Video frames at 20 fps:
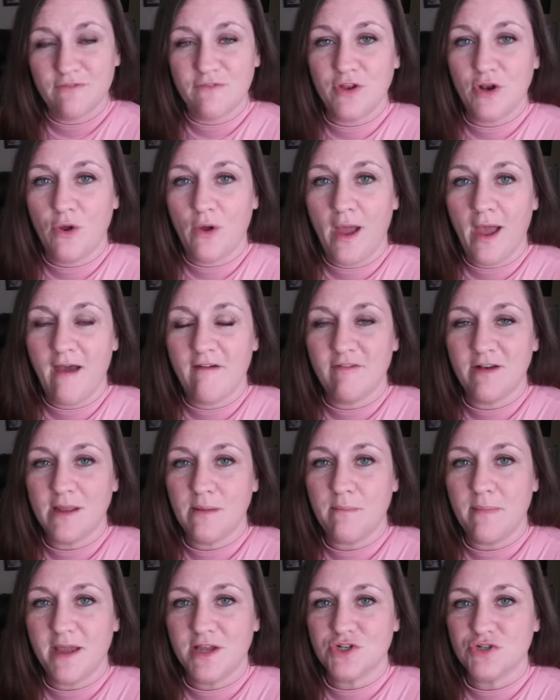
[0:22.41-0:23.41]
if you don't have
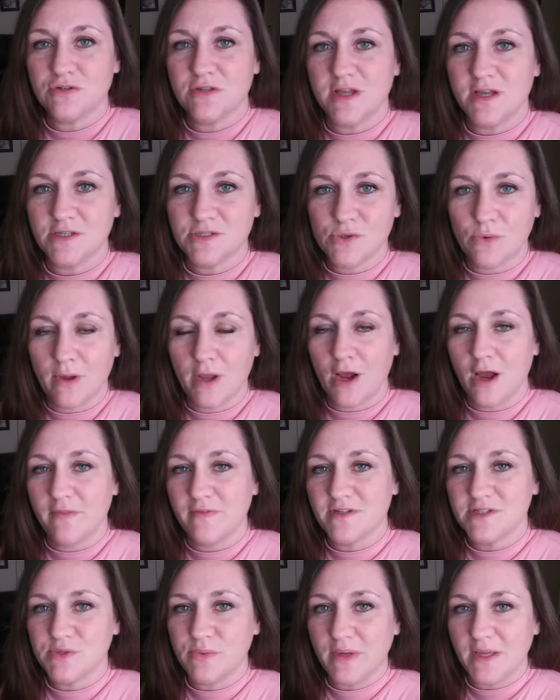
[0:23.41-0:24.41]
any major things going
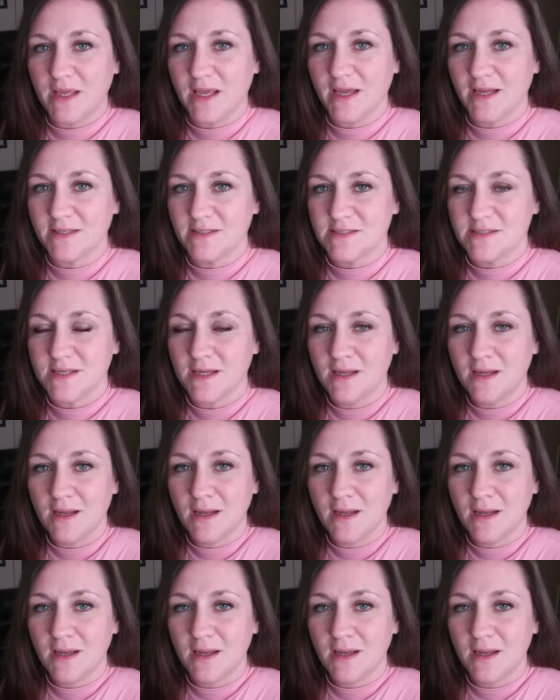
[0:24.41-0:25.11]
on this weekend.